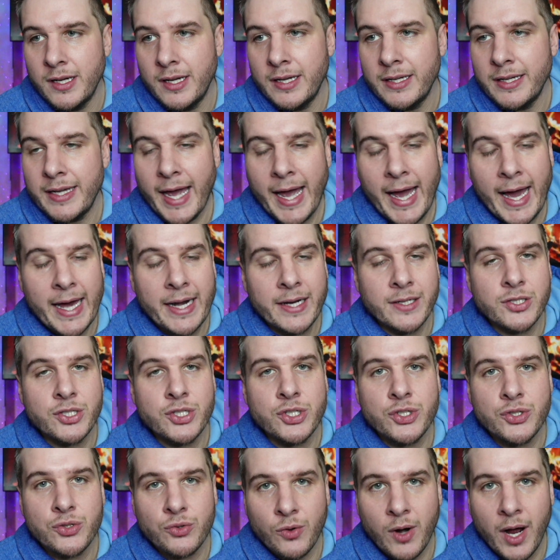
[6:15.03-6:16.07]

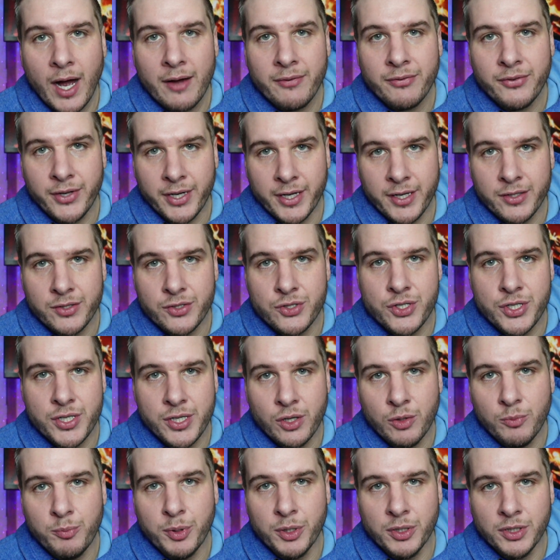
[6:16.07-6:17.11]
catastrophic
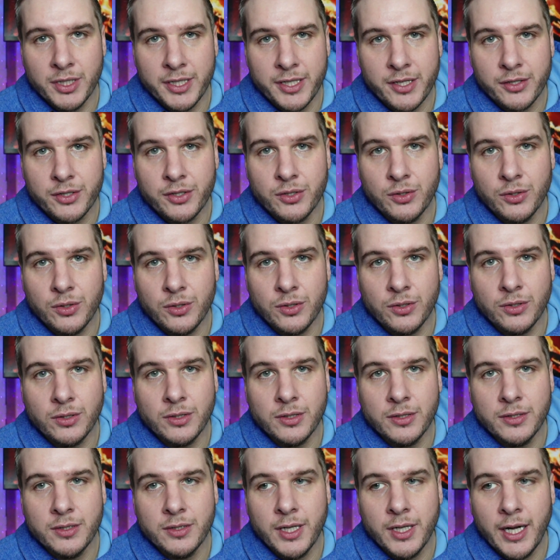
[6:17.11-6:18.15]
geopolitical
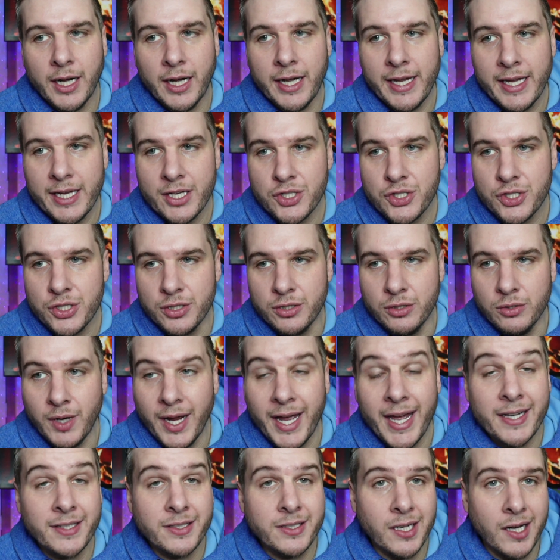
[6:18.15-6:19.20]
issue
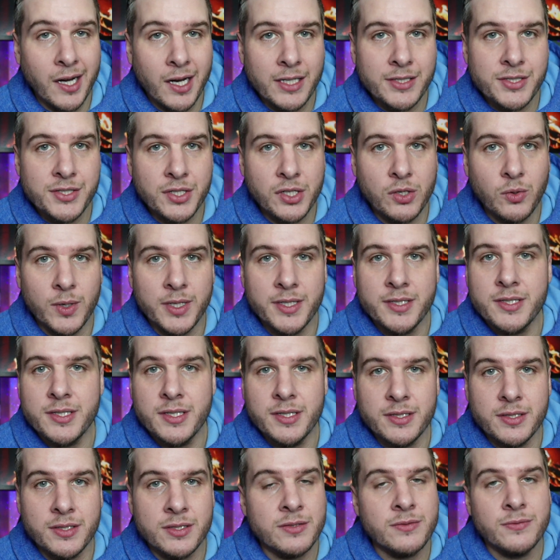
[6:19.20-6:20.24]
and
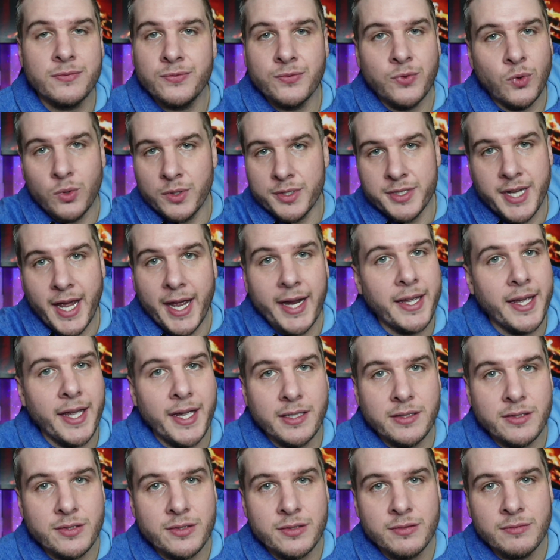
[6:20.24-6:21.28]
consequences for
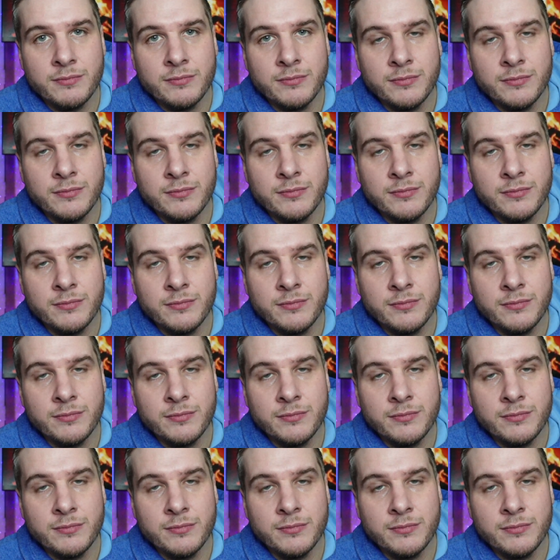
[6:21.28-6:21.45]
decades.